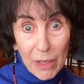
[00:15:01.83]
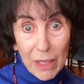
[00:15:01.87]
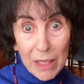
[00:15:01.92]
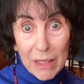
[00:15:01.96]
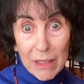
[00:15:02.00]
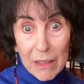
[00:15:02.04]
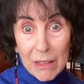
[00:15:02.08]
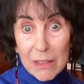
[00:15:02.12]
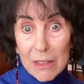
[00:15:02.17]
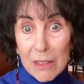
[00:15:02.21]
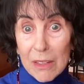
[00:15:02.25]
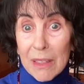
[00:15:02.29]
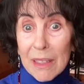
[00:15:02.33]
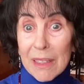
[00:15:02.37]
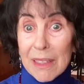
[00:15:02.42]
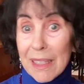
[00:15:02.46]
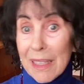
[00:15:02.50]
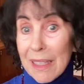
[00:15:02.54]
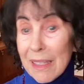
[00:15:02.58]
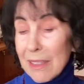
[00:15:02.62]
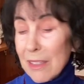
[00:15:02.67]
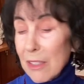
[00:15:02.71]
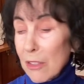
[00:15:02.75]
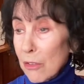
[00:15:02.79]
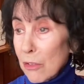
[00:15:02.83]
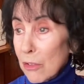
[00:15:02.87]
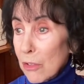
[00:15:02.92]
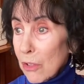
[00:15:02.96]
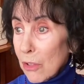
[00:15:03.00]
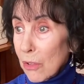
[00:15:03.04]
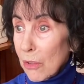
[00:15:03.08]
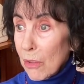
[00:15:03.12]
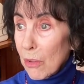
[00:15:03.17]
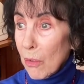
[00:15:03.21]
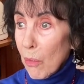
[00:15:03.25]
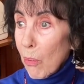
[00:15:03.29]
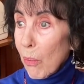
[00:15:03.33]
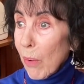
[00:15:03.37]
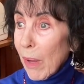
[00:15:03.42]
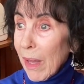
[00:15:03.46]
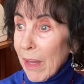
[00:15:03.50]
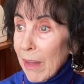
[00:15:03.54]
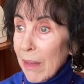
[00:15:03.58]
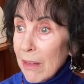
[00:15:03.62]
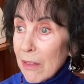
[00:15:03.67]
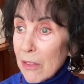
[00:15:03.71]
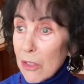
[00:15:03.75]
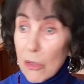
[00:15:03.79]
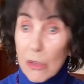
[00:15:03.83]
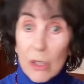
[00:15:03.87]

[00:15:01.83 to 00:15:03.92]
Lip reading: way? Or do you turn away?